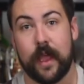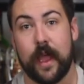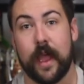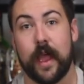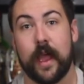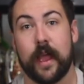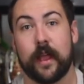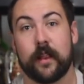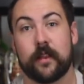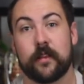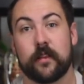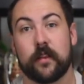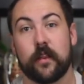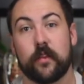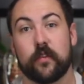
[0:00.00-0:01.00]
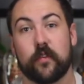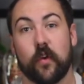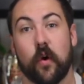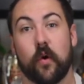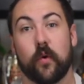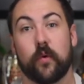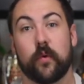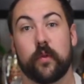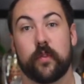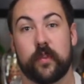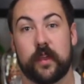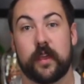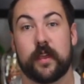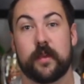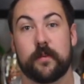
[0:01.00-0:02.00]
And so
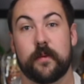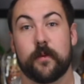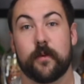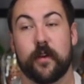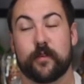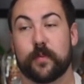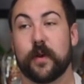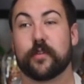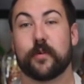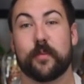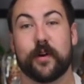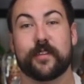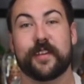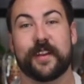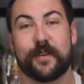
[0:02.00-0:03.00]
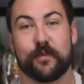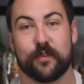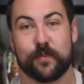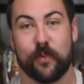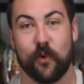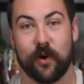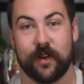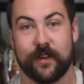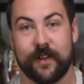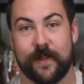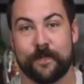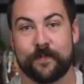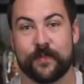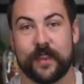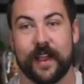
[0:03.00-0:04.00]
the Espresso Martini was born.
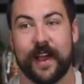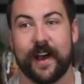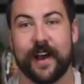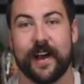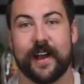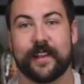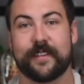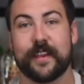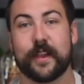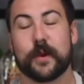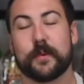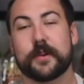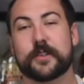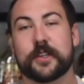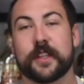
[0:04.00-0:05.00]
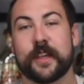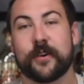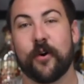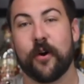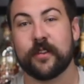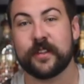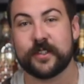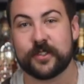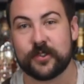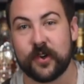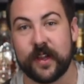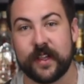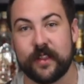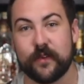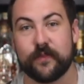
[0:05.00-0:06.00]
Dick originally called this
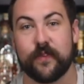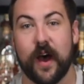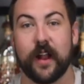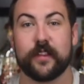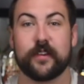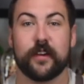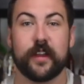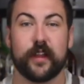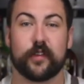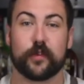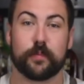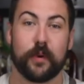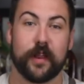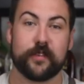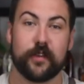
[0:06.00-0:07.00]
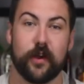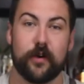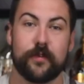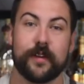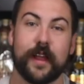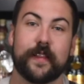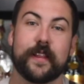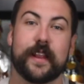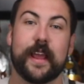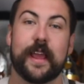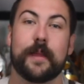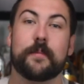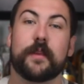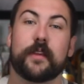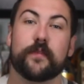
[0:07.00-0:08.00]
drink the Vodka Espresso, and the
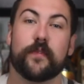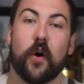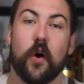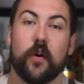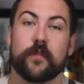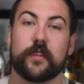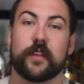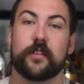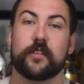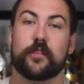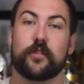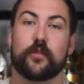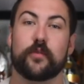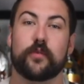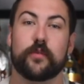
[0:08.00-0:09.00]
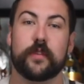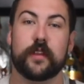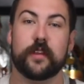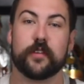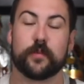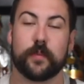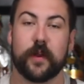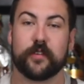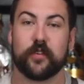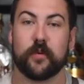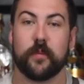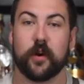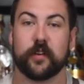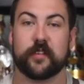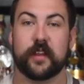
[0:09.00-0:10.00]
name evolved into the Espresso
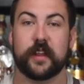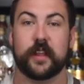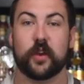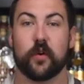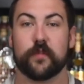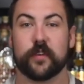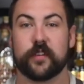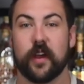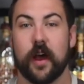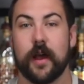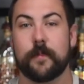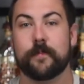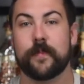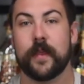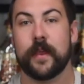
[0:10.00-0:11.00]
Martini over time.